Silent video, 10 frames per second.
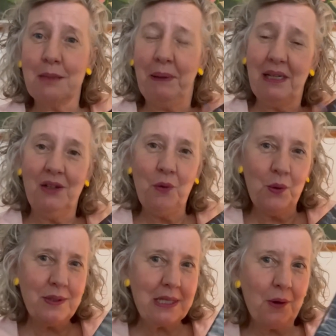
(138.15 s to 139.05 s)
but you
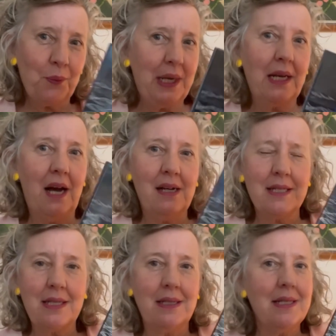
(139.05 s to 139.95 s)
also
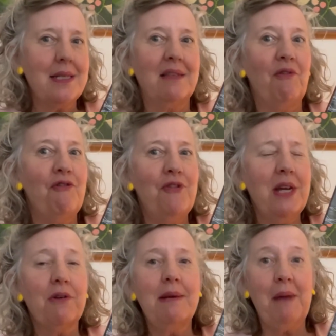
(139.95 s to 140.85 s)
realise that this is
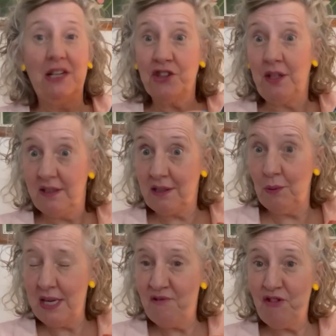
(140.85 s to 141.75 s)
very much so, it's
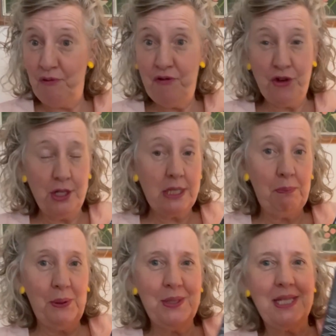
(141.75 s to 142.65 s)
written from first
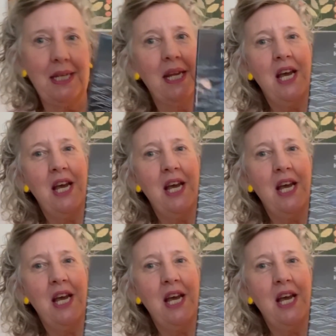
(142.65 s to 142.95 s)
person,